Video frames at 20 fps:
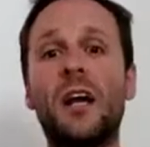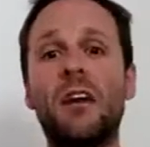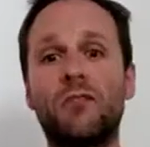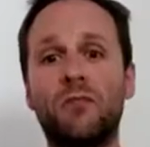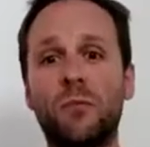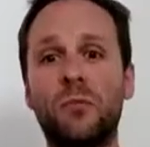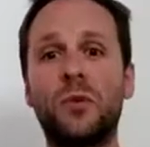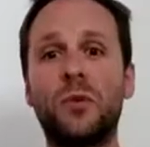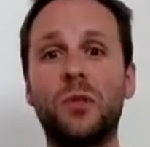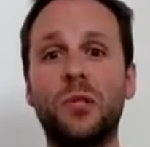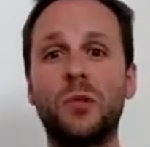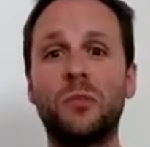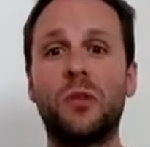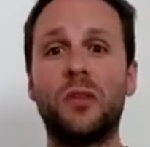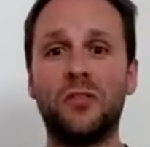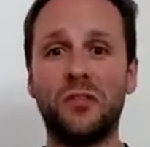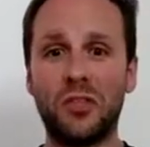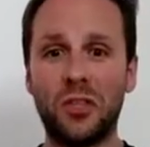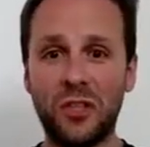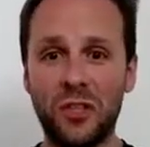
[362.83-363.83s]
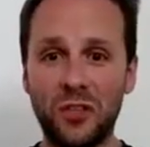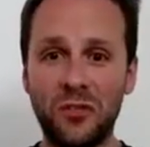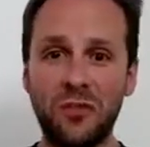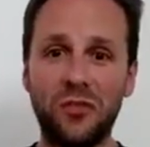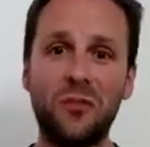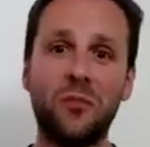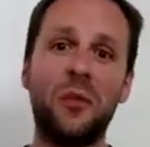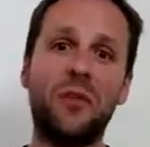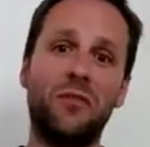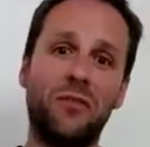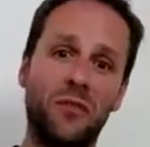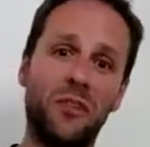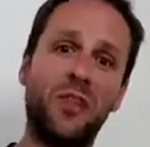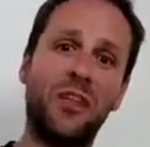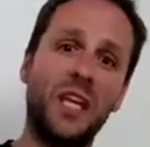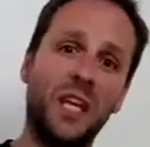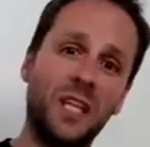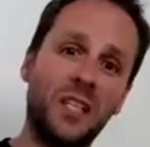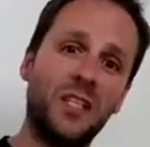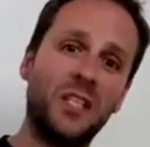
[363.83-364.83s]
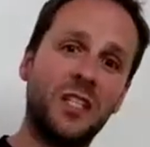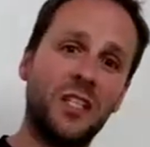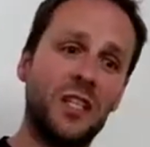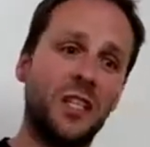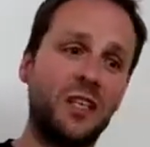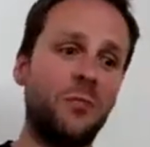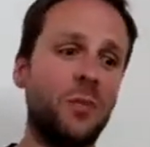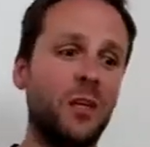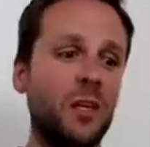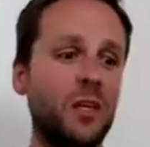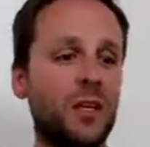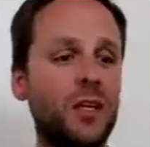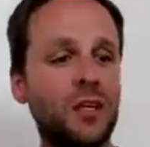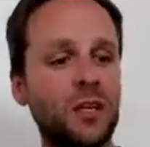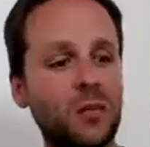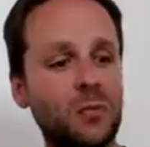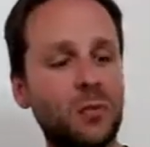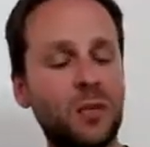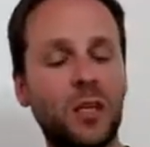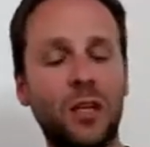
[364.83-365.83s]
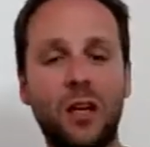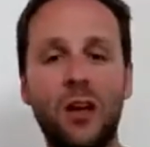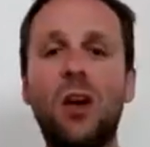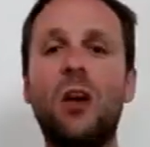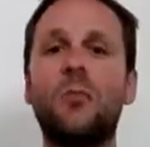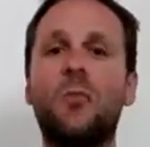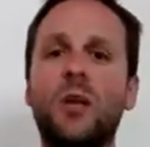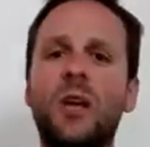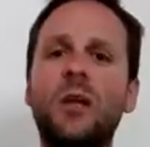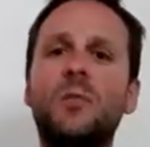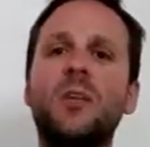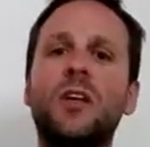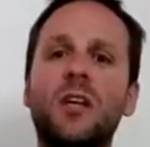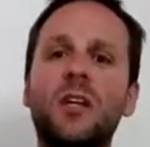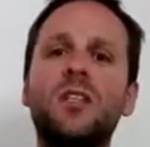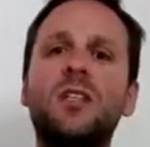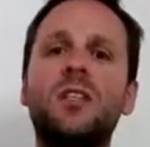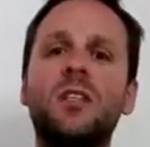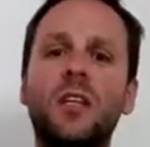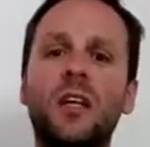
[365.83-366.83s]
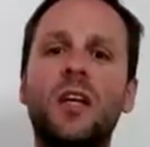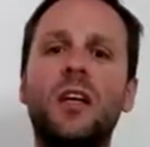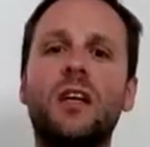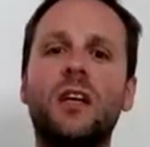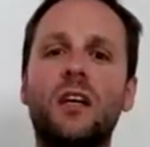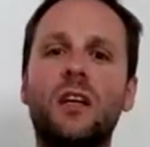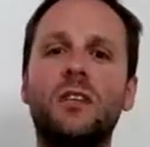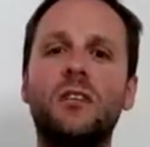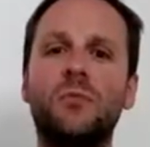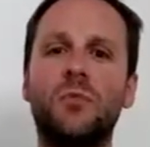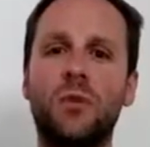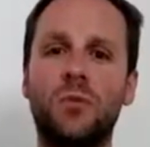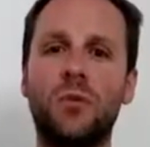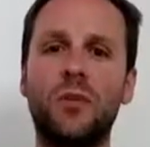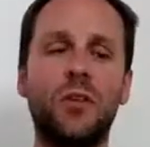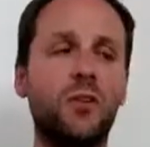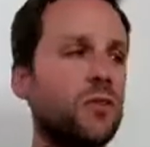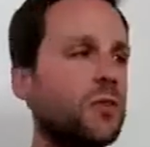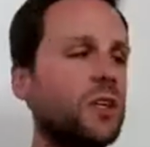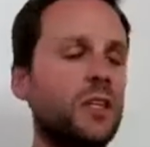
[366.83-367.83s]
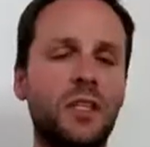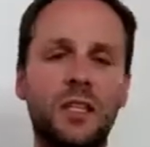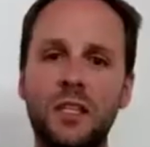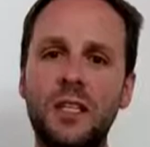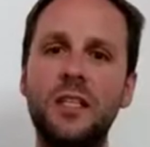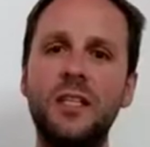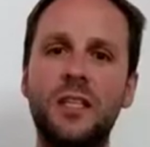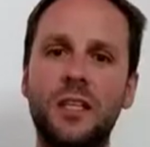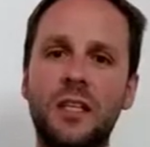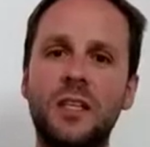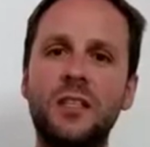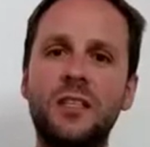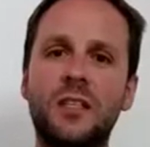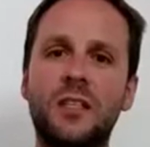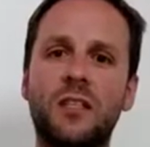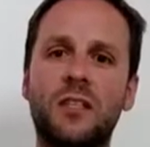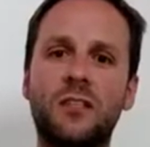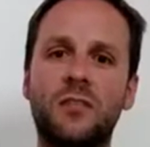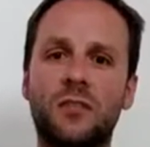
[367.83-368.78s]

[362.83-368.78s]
I haven't pulled them off and learned from it for the next time, they'll be like, oh, blimey, actually, yeah, it's probably good that you did that, isn't it?